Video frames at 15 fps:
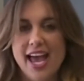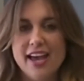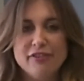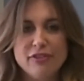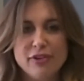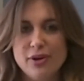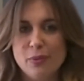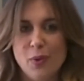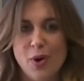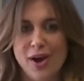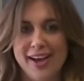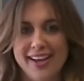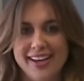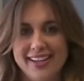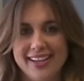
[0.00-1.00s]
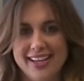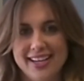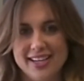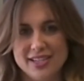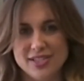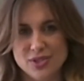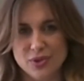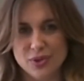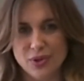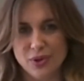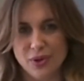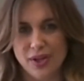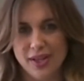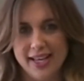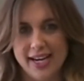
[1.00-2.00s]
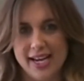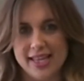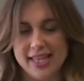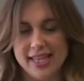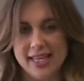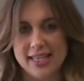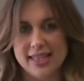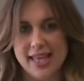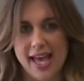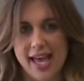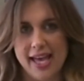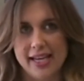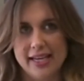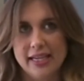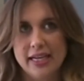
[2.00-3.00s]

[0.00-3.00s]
everyone in a circle. And I think that